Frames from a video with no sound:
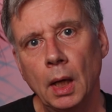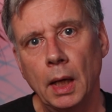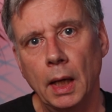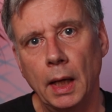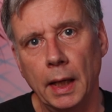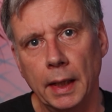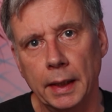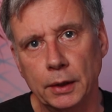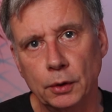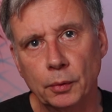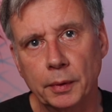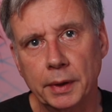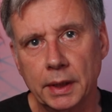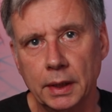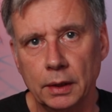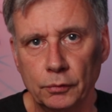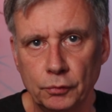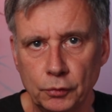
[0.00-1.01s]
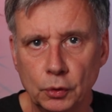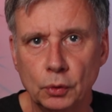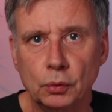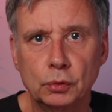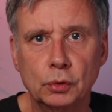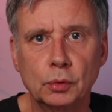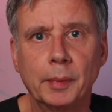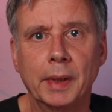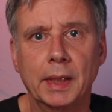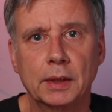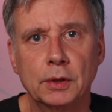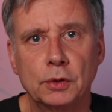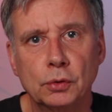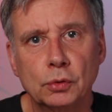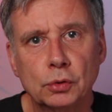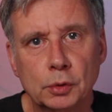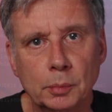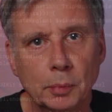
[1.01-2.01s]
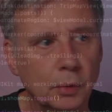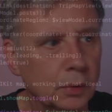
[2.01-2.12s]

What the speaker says: a UIKit view to make it usable